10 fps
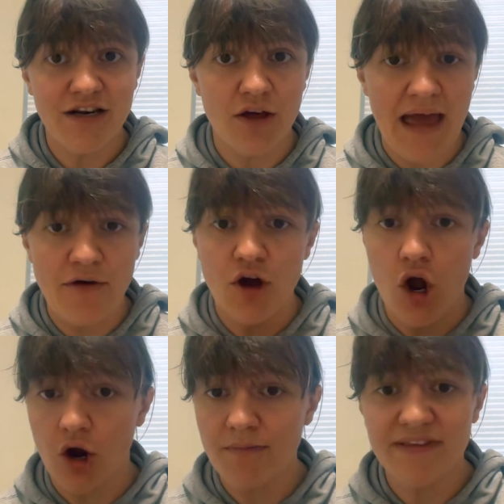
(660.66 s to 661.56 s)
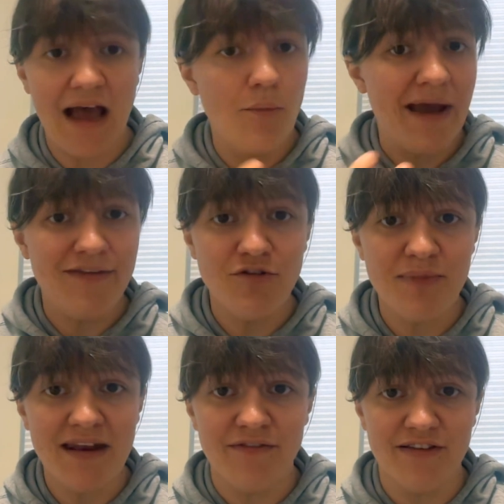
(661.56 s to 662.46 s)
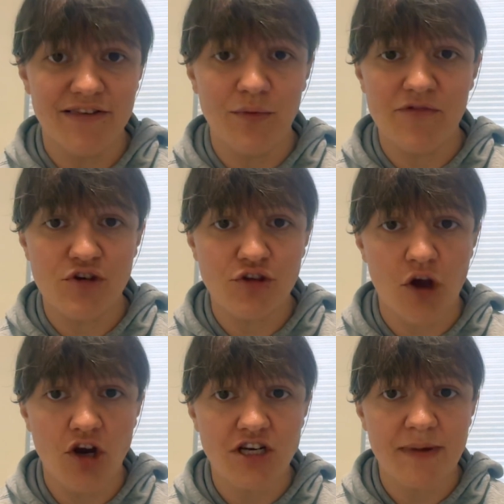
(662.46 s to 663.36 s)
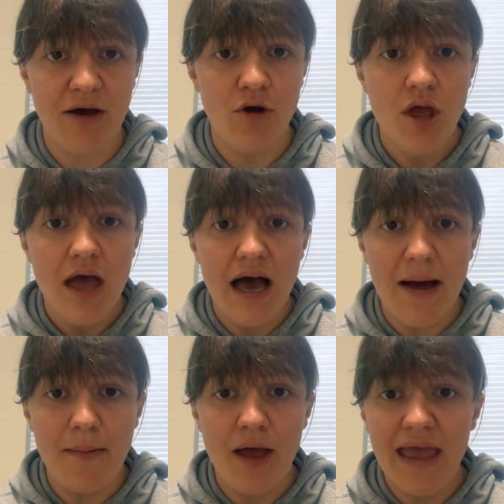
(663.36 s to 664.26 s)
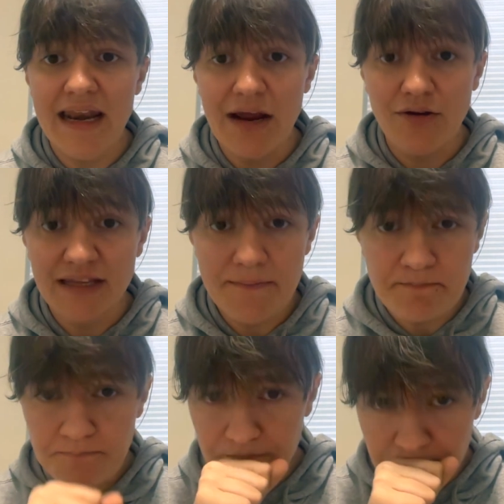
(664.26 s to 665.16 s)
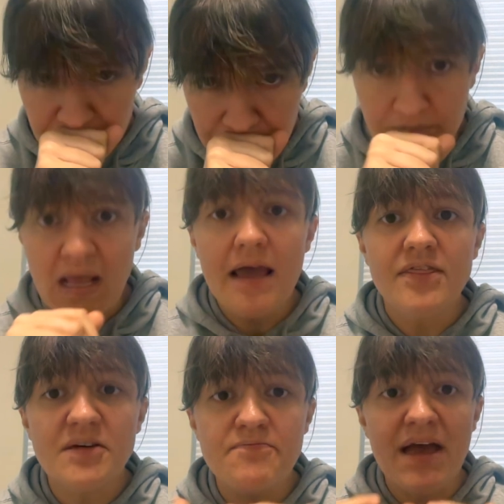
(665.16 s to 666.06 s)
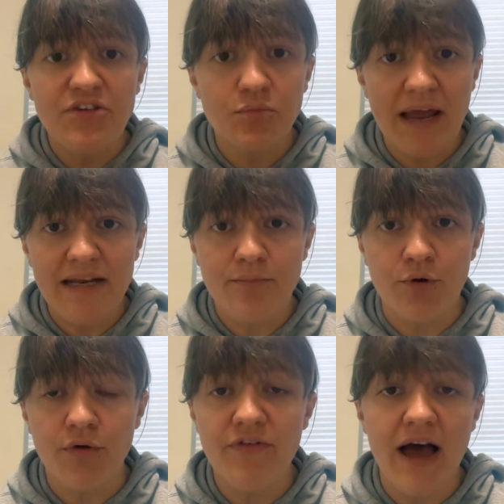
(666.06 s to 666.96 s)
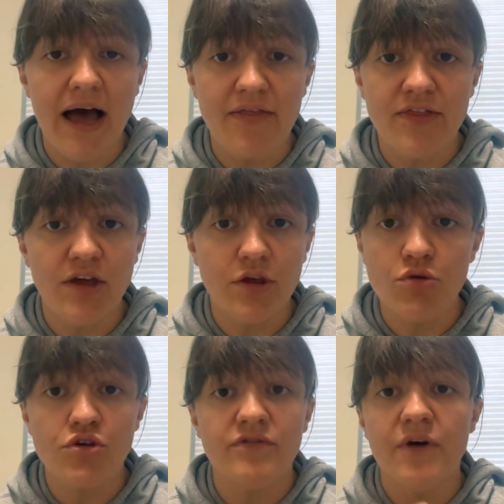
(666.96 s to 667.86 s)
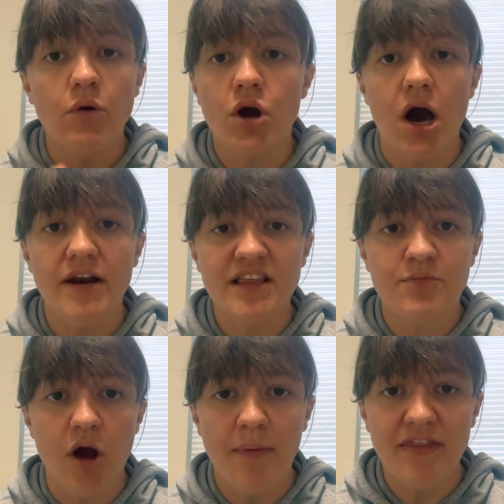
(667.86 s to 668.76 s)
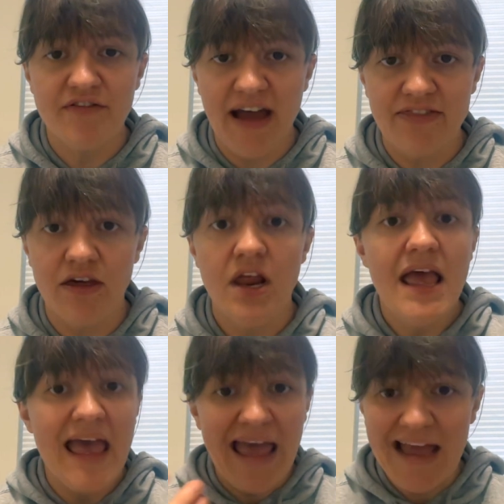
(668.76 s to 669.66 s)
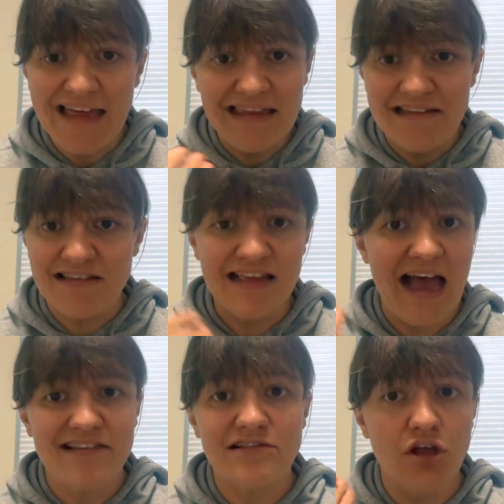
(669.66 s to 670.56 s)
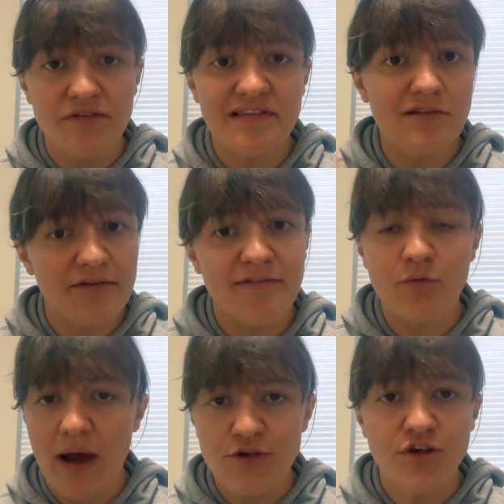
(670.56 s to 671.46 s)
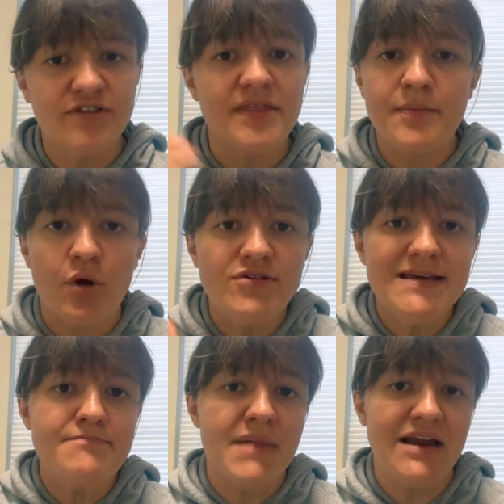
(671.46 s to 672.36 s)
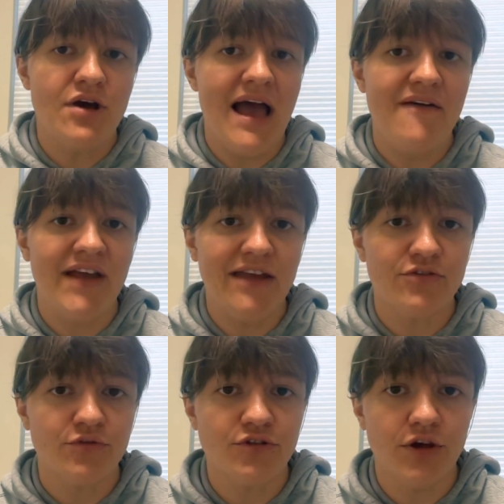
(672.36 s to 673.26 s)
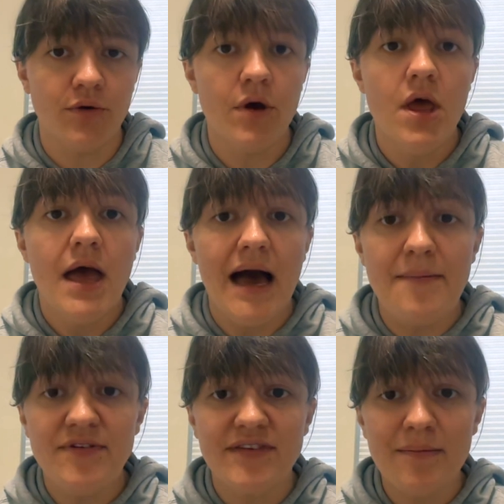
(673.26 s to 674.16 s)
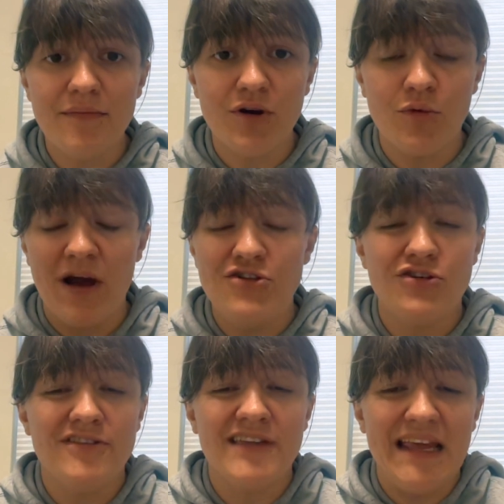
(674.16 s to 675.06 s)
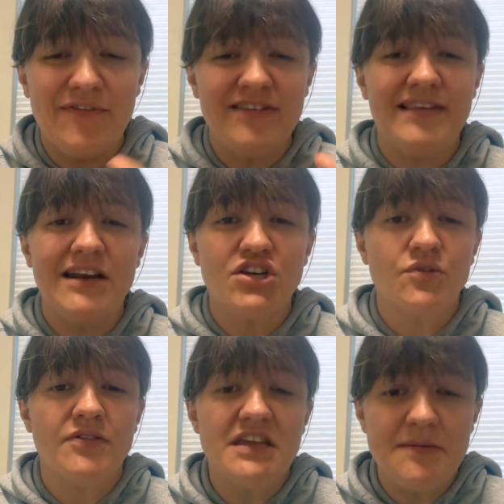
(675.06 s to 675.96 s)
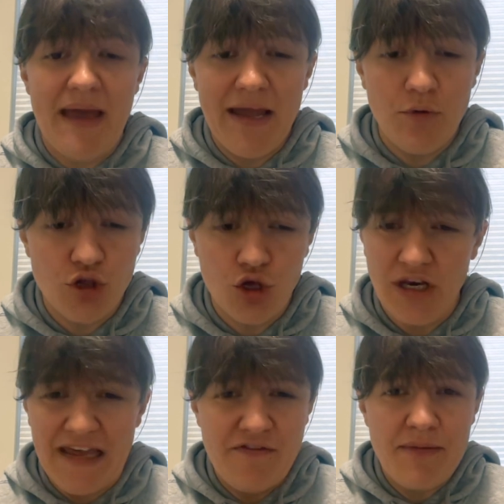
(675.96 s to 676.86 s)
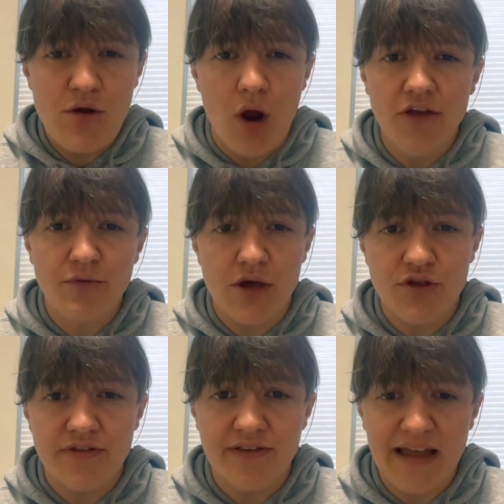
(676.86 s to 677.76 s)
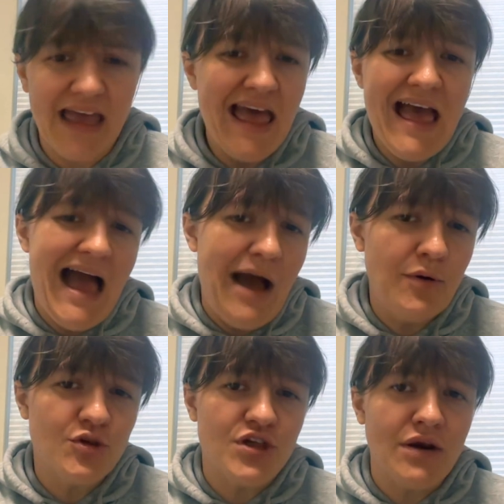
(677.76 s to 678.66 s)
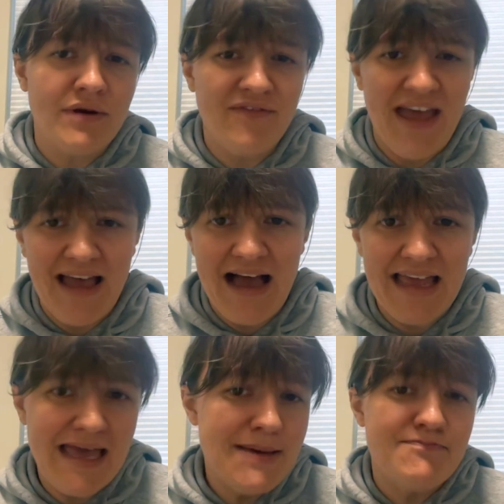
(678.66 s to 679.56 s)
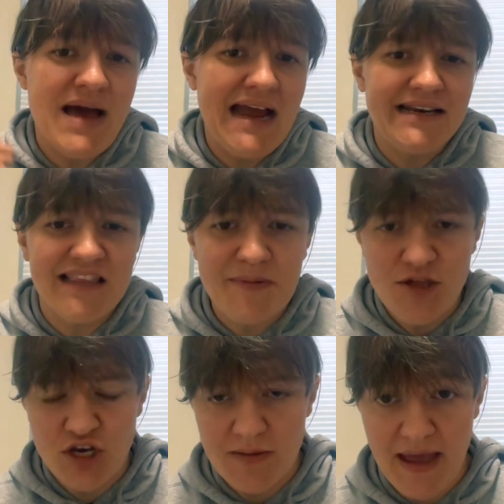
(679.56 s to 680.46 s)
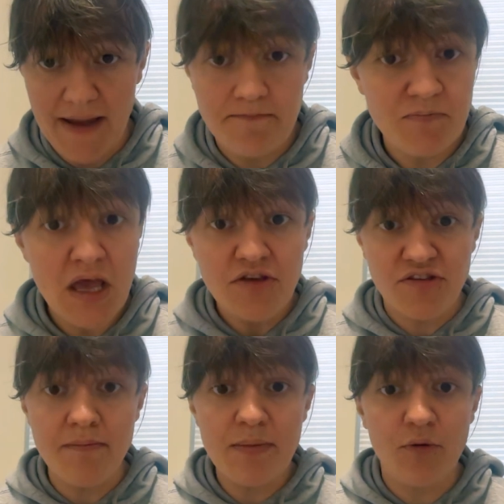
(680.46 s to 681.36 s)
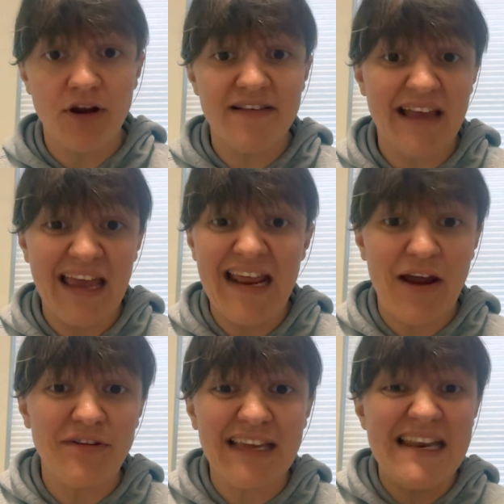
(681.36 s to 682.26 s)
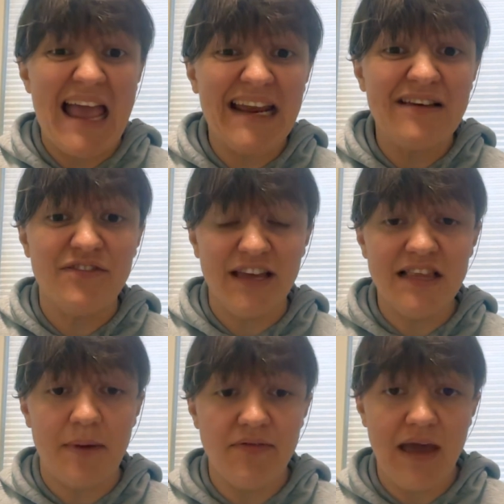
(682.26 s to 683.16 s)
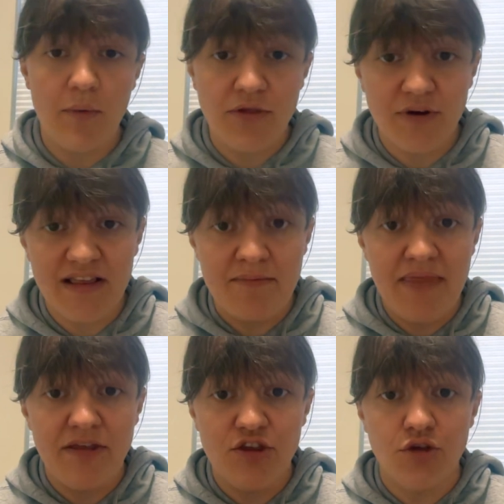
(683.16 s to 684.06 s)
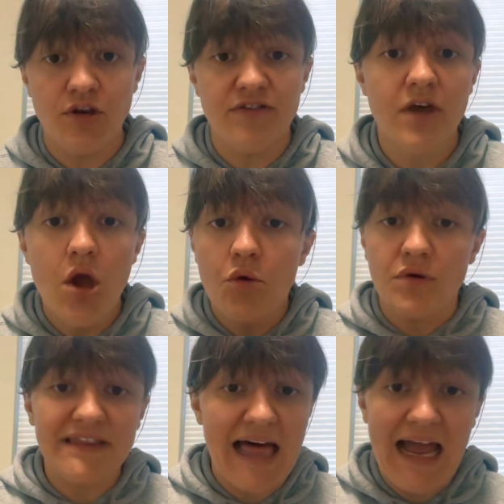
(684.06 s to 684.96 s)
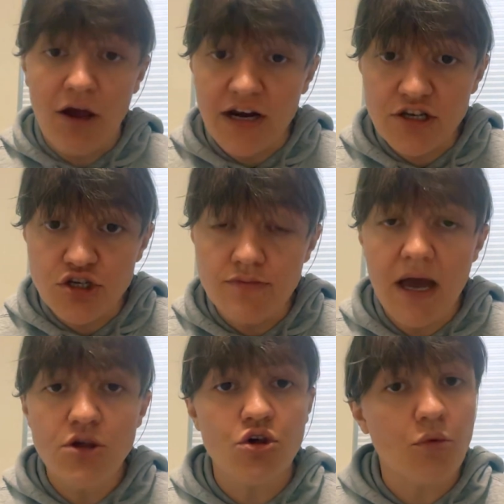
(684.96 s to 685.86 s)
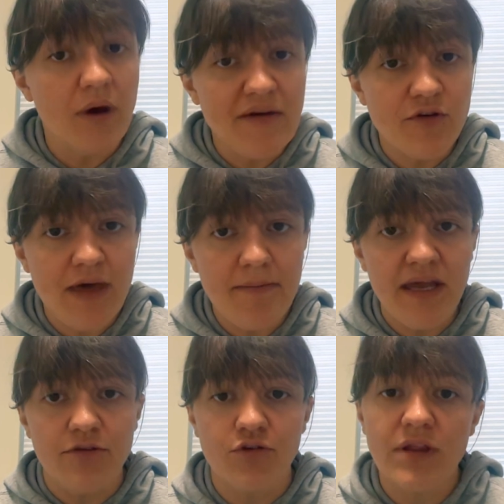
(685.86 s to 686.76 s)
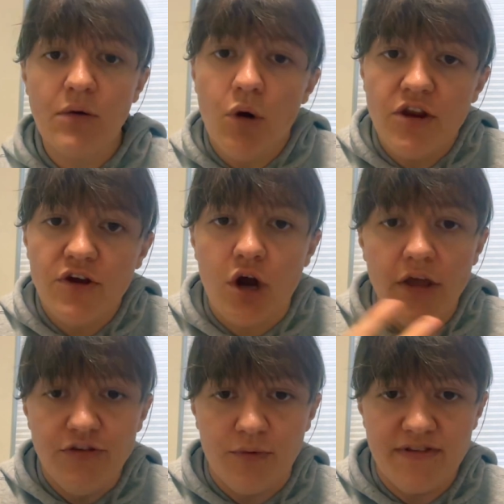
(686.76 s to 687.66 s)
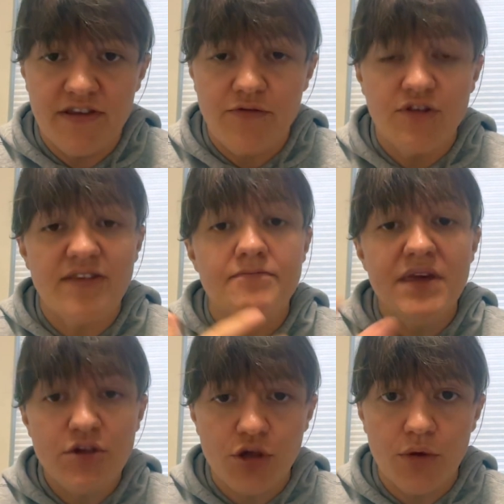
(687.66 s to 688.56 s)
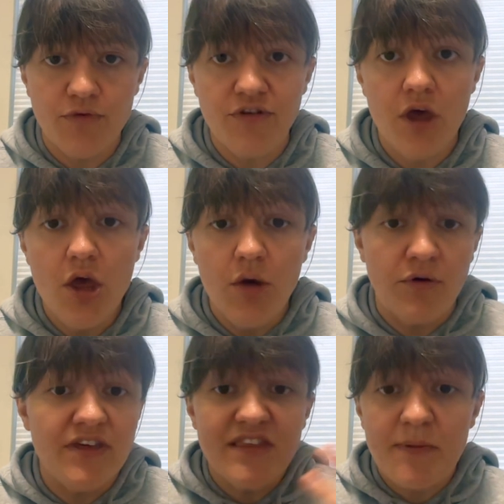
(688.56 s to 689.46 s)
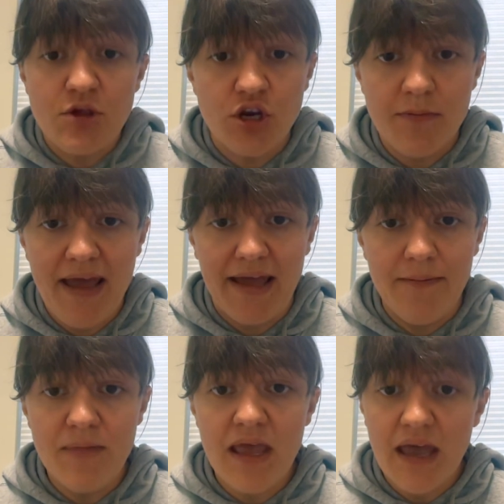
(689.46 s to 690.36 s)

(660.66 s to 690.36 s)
on how the harms outweigh those benefits that we've just talked about um, inherently the best way to prove uh, that you should vote con is probably the fact that AI leads us to ask lots and lots of questions that the pro team might not have answers to. Um, some questions that even center on the debate, which could even be cross questions, is like, how has generative AI impacted speech and debate? Some people are going to say inherently negative things about that, whether it has meant that students rely on it too much or whatever that means, or like, what are the consequences for this misuse within speech and debate?